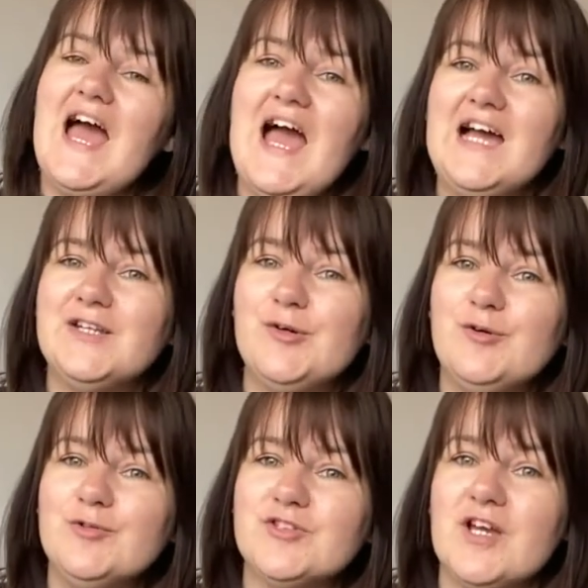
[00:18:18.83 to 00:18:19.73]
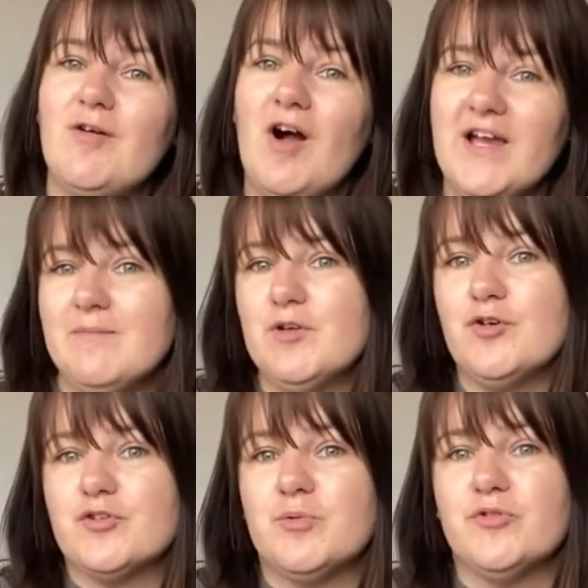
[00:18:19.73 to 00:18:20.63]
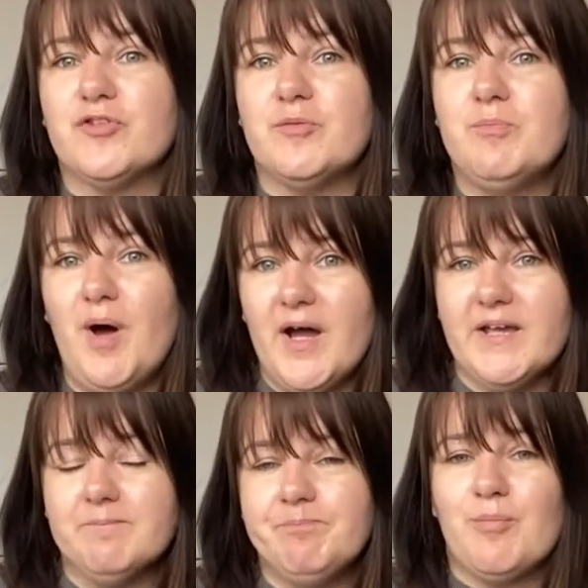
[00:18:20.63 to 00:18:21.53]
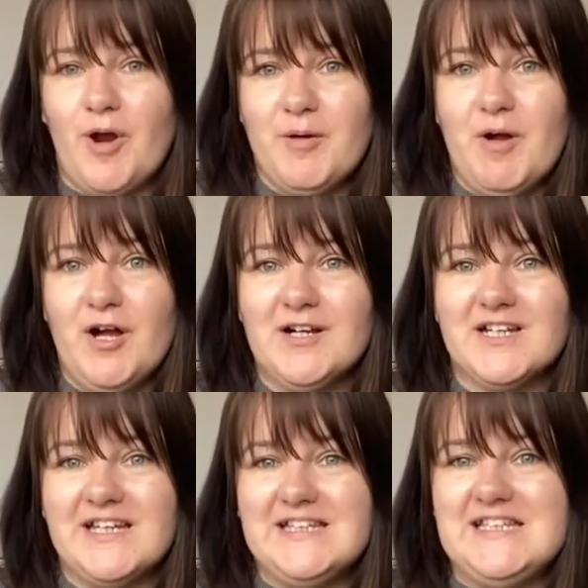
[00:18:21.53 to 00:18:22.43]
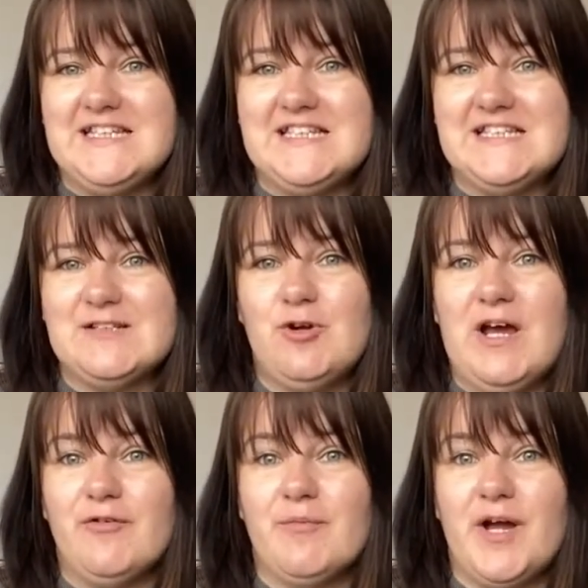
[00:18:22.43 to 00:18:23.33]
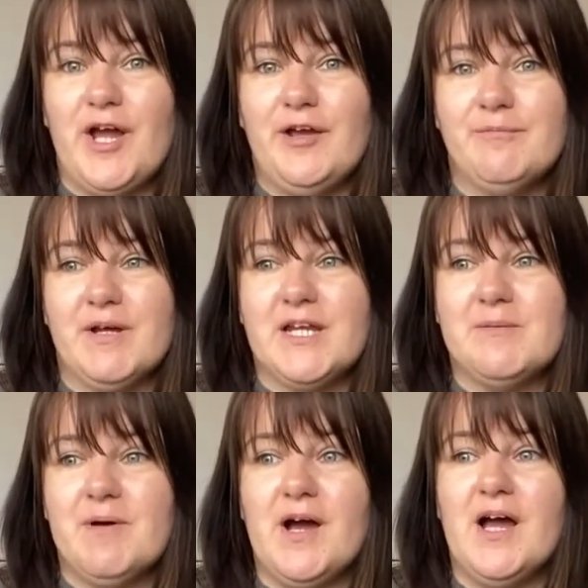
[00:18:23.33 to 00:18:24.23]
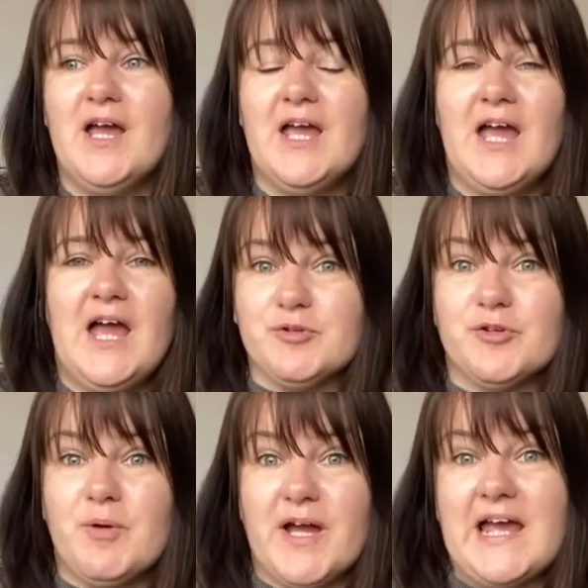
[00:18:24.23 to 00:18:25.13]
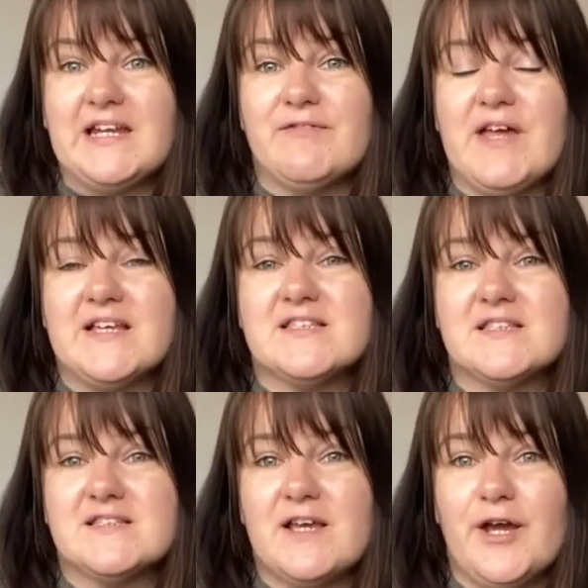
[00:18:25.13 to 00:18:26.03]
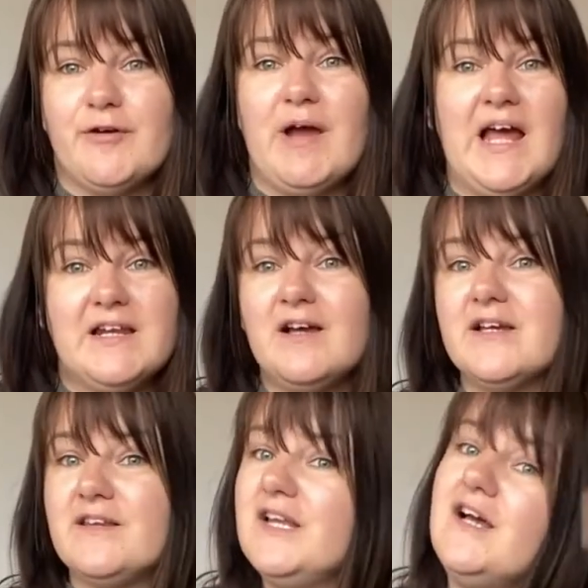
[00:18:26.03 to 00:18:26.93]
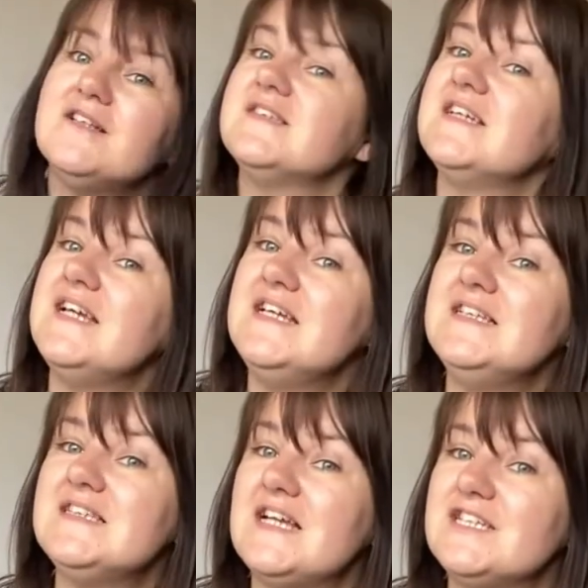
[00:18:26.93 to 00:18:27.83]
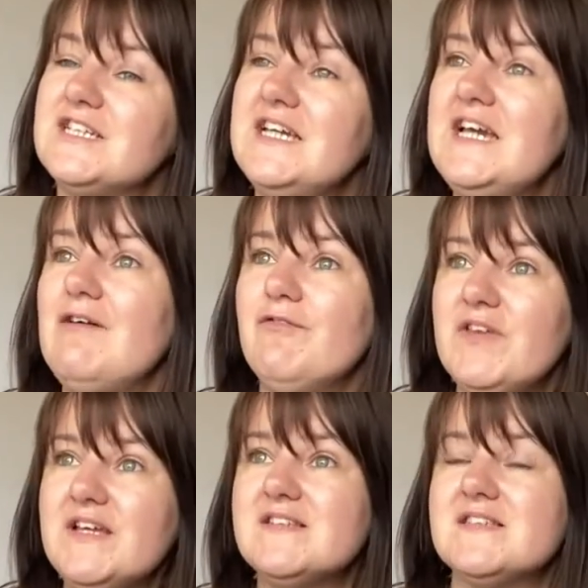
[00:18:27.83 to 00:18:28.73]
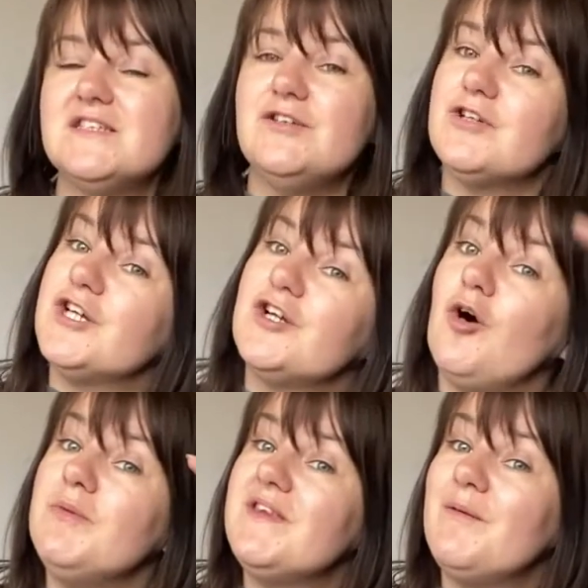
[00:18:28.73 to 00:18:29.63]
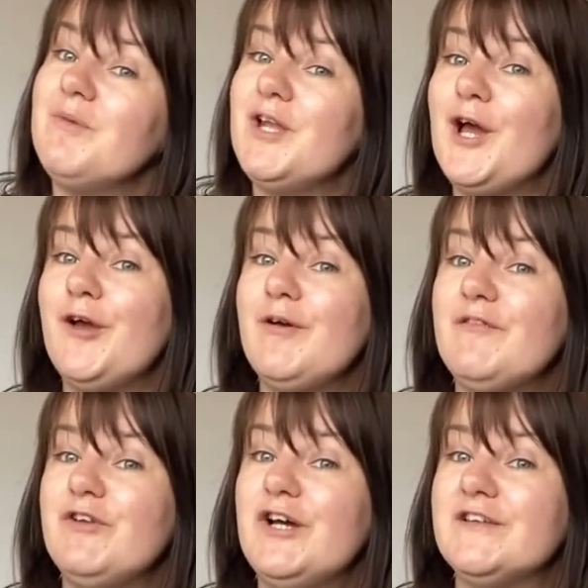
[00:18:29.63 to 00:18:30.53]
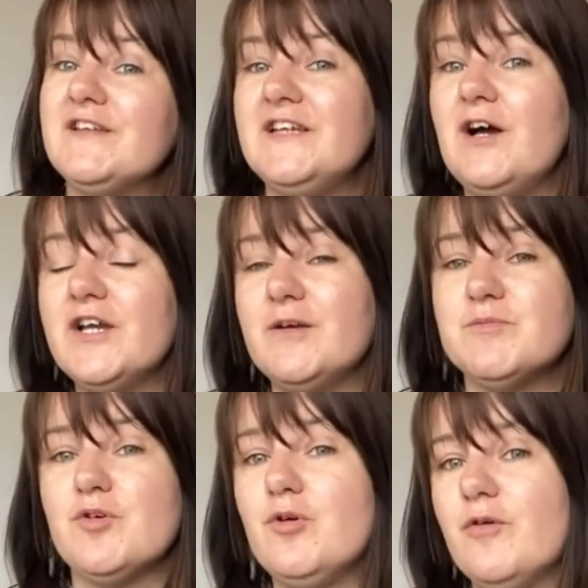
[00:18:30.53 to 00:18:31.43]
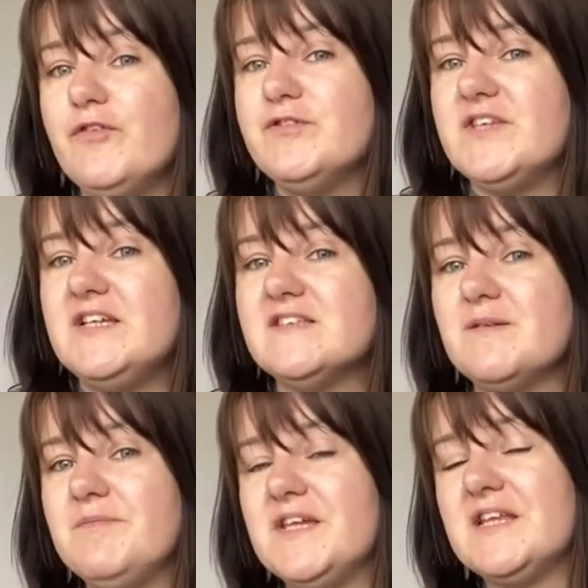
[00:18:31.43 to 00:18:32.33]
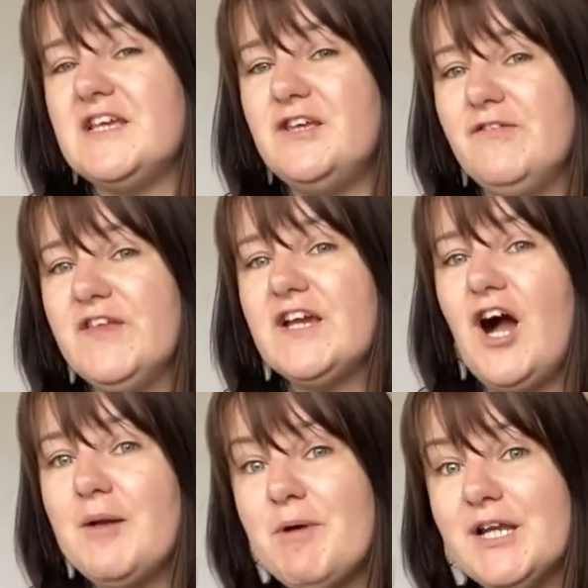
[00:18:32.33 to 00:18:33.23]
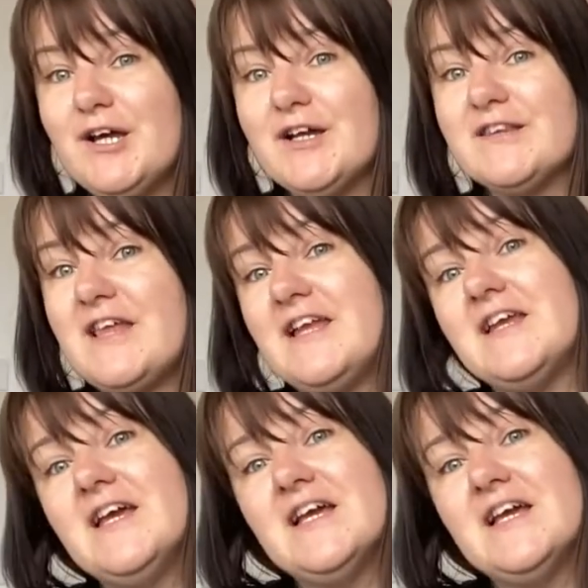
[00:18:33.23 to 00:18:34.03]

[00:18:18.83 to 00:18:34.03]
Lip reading: And also, I am not sponsored by Primark. This is all out of my own money, but sponsored by any of this. So, and like the last thing is actually out this, you can comment down below if you liked any items, or if you've seen something that you think I might like, then